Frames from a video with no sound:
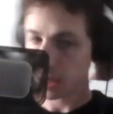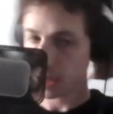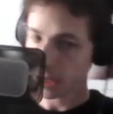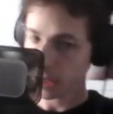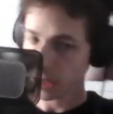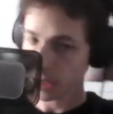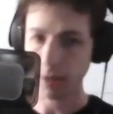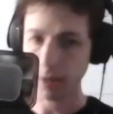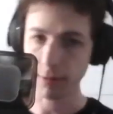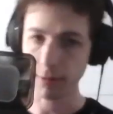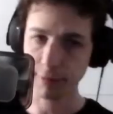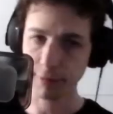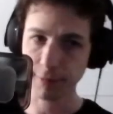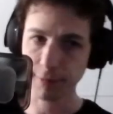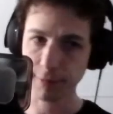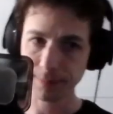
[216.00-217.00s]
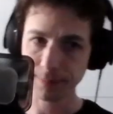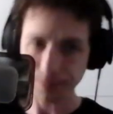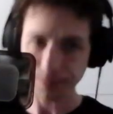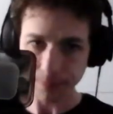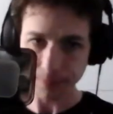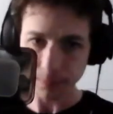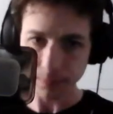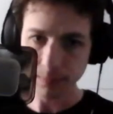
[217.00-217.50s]
of
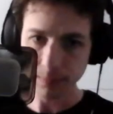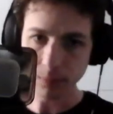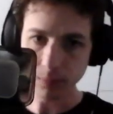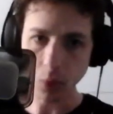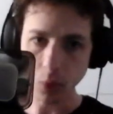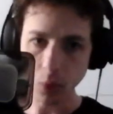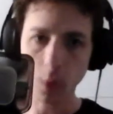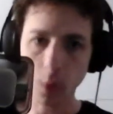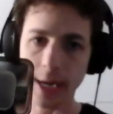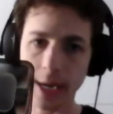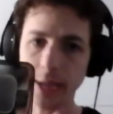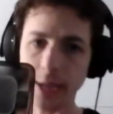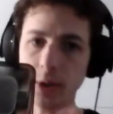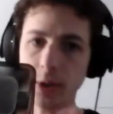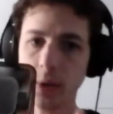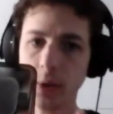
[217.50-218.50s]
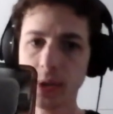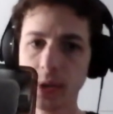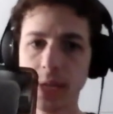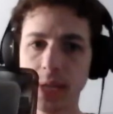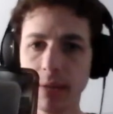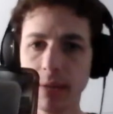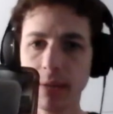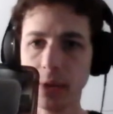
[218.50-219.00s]
what I do as a
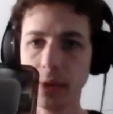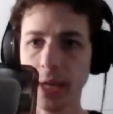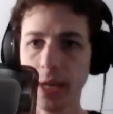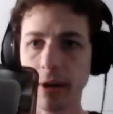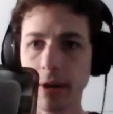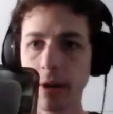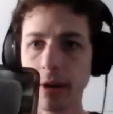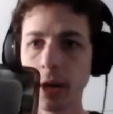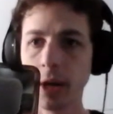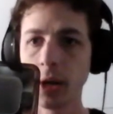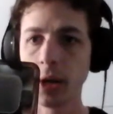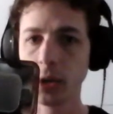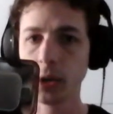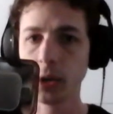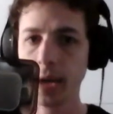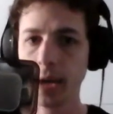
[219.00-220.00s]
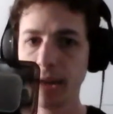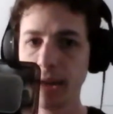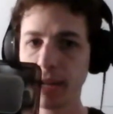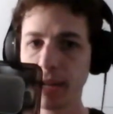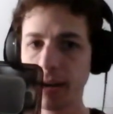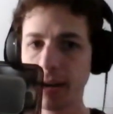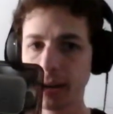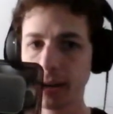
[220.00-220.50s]
sound designer. So you have the
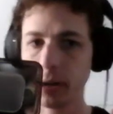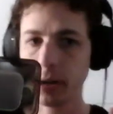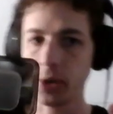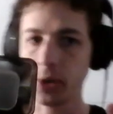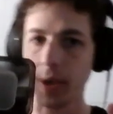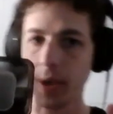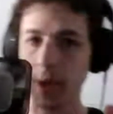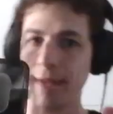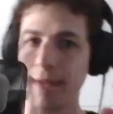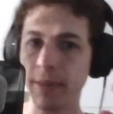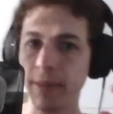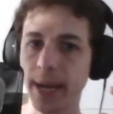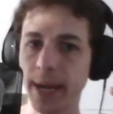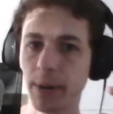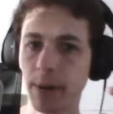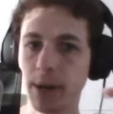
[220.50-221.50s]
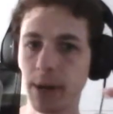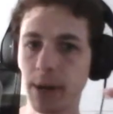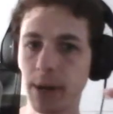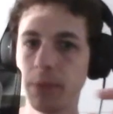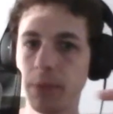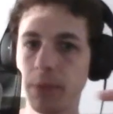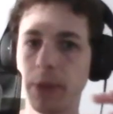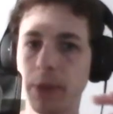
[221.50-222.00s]
characters, you have the background,
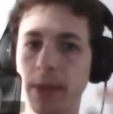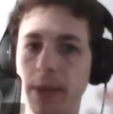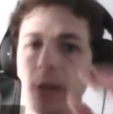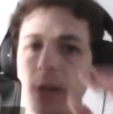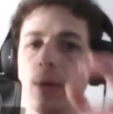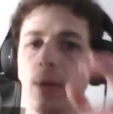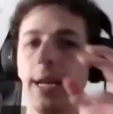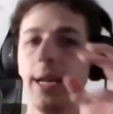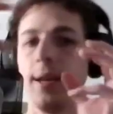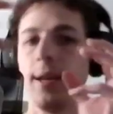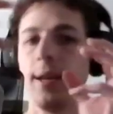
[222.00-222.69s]
but they're not quite